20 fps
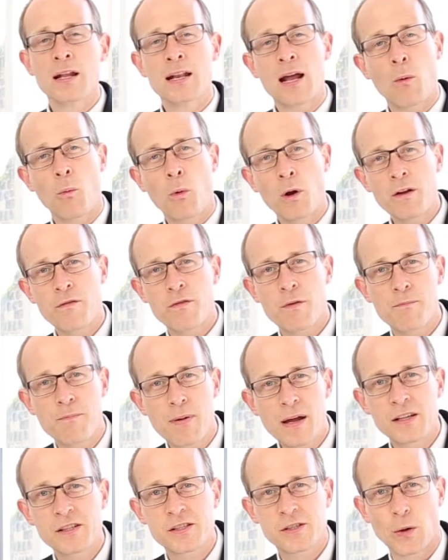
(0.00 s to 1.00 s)
Now, one of the
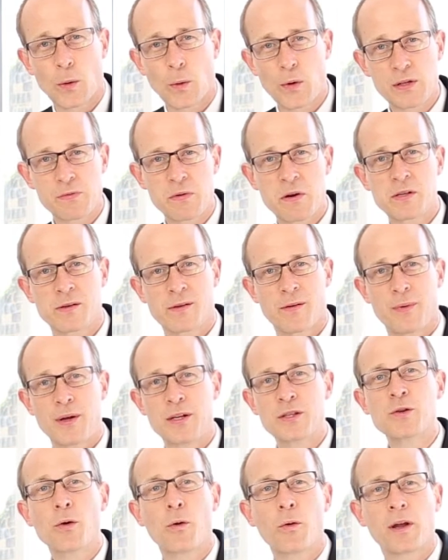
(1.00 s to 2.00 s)
big stories which we've
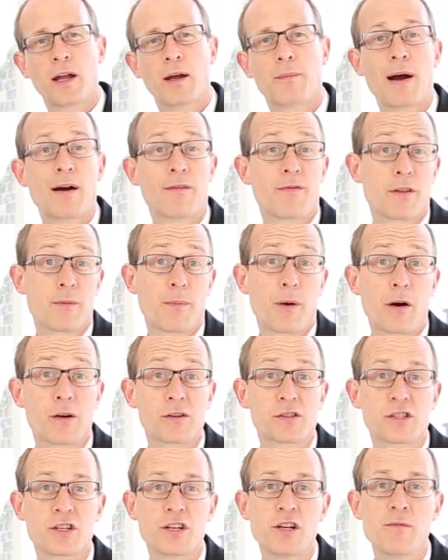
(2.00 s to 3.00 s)
been talking about for the
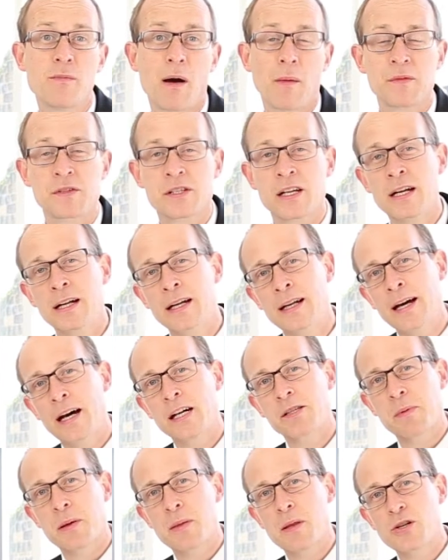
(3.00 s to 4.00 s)
past 2 months
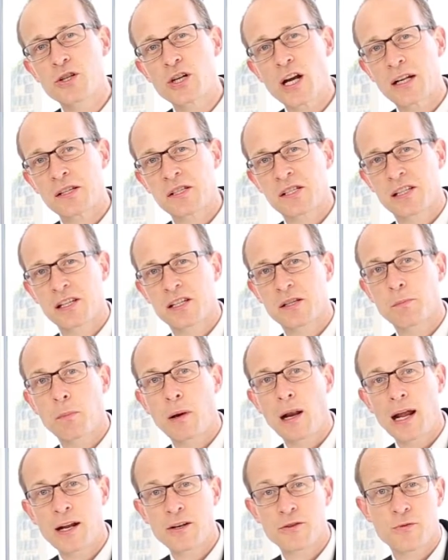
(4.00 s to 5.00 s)
has been the Chancellor's
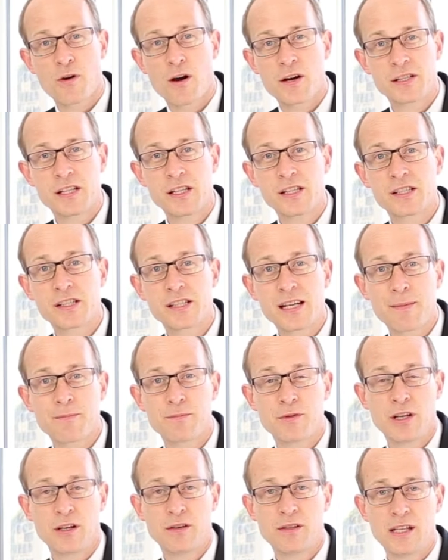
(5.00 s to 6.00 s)
planned rise in
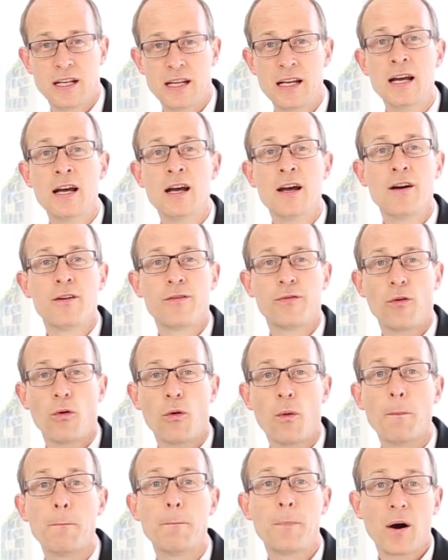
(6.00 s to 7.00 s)
stamp duty
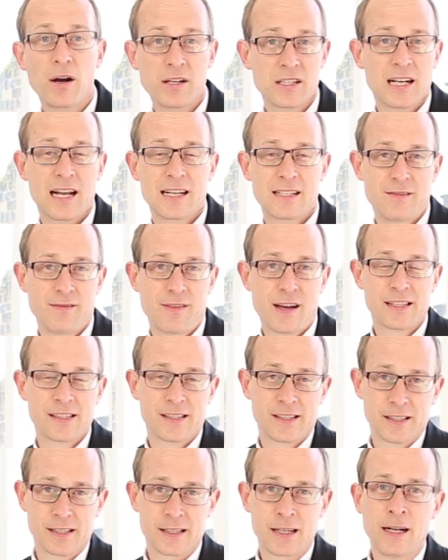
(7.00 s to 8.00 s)
for buy-to-let
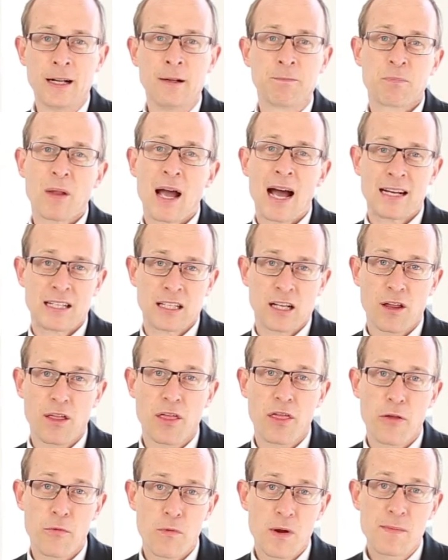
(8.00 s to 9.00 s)
investors, adding a
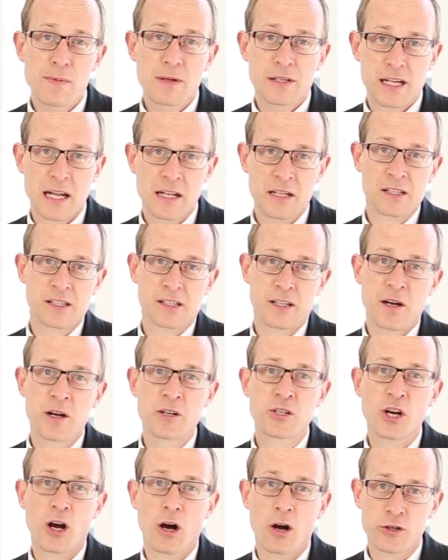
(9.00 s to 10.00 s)
3%
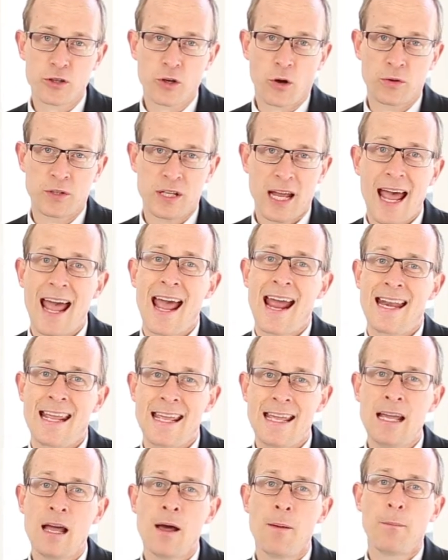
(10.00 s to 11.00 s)
surcharge onto
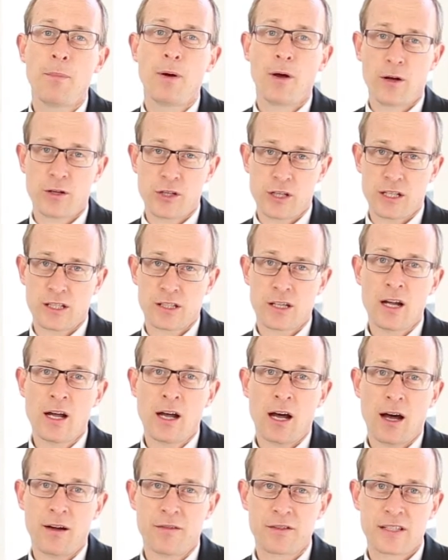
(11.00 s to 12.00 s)
any purchase
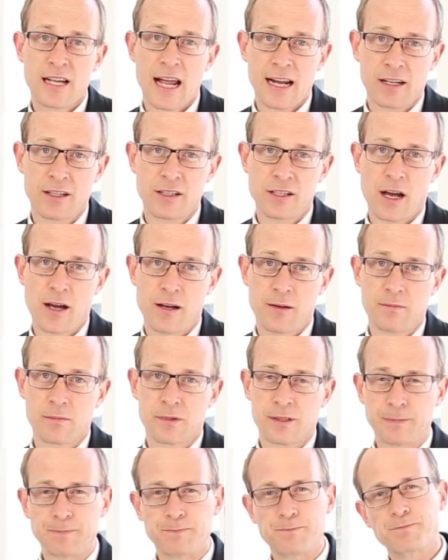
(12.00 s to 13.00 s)
of second
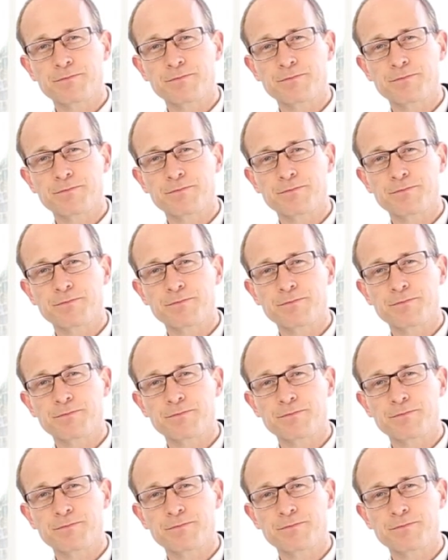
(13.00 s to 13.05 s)
homes.